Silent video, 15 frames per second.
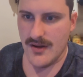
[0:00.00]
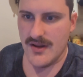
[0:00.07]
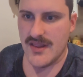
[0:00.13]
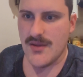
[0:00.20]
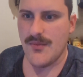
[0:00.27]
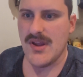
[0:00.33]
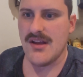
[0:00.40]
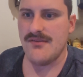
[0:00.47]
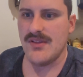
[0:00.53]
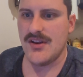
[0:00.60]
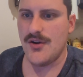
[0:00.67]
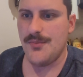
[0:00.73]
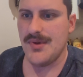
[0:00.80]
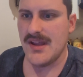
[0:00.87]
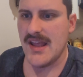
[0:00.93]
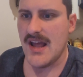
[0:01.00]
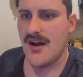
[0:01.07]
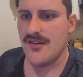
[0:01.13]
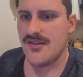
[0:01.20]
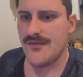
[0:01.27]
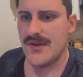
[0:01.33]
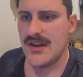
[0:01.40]
Then we have Little Pink
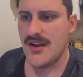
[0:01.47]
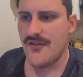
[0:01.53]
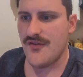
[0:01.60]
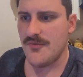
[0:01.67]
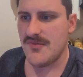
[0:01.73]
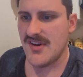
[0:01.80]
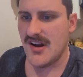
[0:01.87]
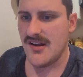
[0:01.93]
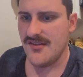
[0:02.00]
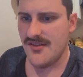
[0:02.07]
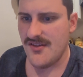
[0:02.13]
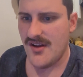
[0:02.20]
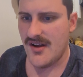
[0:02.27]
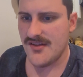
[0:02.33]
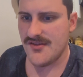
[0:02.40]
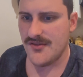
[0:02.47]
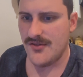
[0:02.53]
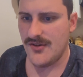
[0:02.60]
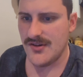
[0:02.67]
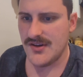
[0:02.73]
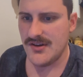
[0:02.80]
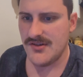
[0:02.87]
House, a video from John
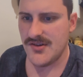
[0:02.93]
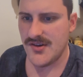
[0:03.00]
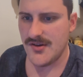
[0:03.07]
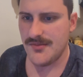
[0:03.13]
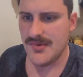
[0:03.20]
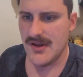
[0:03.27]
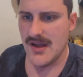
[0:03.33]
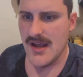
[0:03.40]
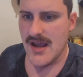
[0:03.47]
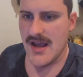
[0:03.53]
Stossel on YouTube,